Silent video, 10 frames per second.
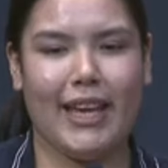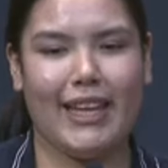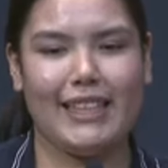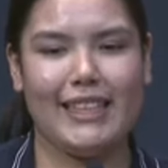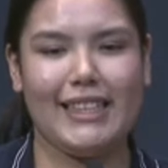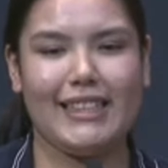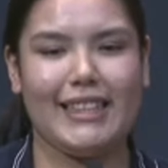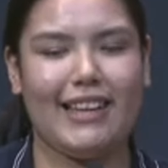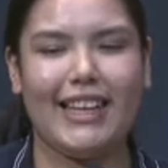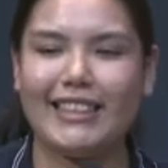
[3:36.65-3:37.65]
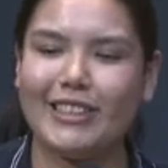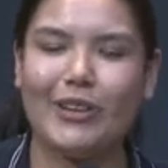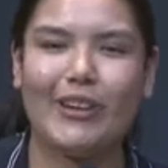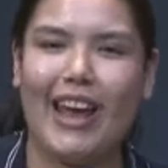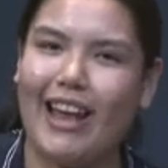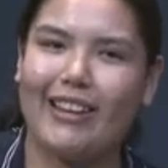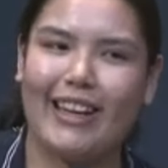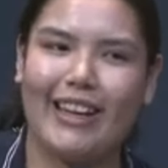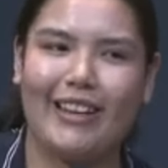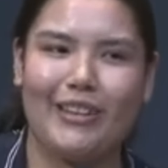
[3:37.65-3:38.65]
And he said, "Let's go to
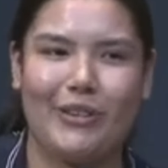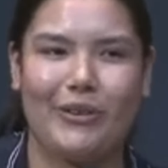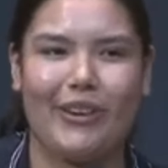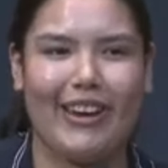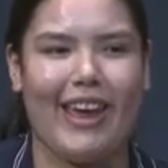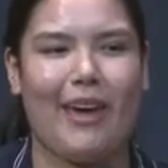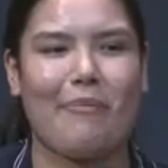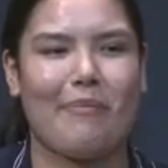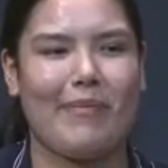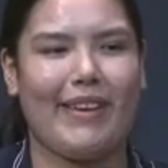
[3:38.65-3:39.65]
LA and New York camp."